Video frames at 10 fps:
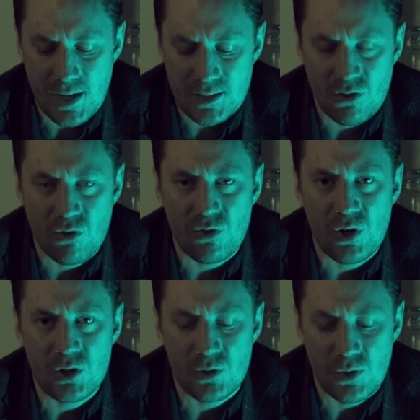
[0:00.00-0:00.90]
as in
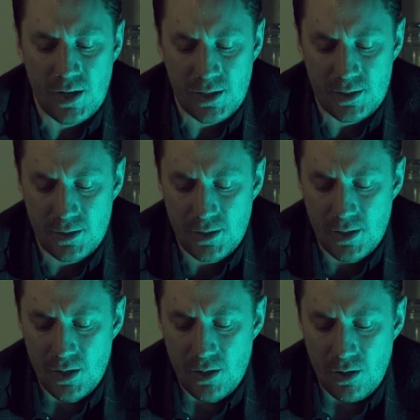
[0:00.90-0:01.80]
3rd grade,
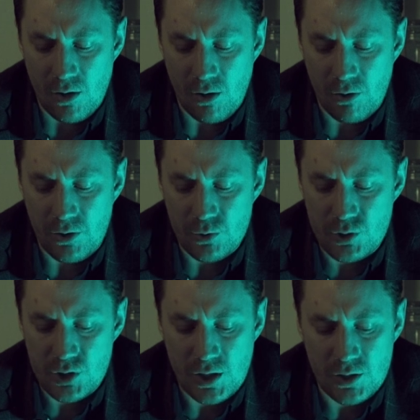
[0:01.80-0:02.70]
all
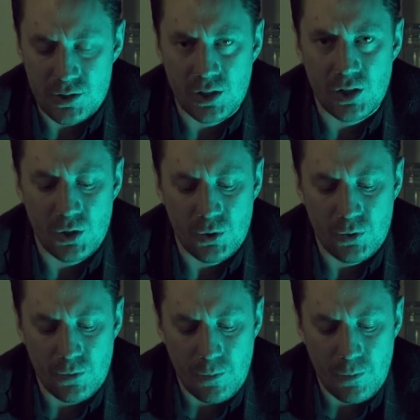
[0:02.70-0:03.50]
those years ago.